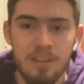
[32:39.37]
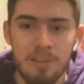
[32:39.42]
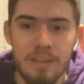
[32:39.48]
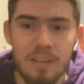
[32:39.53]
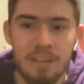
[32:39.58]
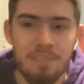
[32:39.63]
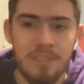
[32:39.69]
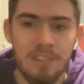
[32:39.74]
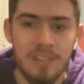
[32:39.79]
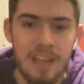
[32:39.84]

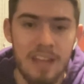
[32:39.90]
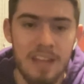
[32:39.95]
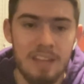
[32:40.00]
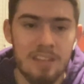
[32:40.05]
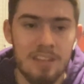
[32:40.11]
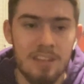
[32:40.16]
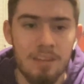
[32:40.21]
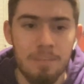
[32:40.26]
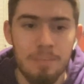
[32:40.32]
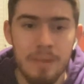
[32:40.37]
given that it's
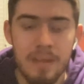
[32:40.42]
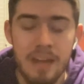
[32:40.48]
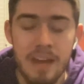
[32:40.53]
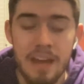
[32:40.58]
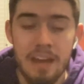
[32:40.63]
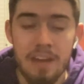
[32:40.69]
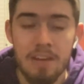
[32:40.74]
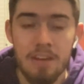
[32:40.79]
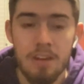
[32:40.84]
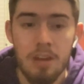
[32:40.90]
going to be
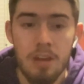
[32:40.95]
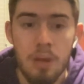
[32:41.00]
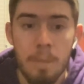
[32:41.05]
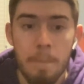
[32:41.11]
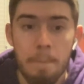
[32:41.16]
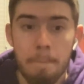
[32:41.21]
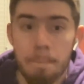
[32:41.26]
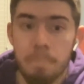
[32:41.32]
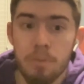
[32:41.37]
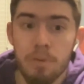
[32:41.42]
a
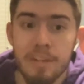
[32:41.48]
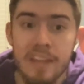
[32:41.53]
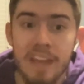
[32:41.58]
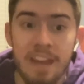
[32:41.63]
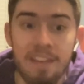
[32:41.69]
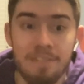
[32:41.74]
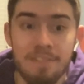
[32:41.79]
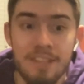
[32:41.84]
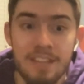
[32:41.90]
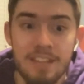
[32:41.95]
pretty
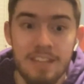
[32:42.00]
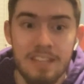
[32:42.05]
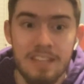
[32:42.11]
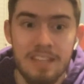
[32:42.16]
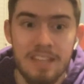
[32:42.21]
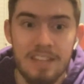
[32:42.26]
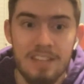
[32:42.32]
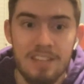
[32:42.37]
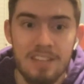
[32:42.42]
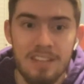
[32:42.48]
hefty
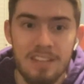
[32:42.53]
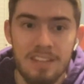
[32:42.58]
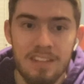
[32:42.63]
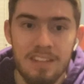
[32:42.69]
extension.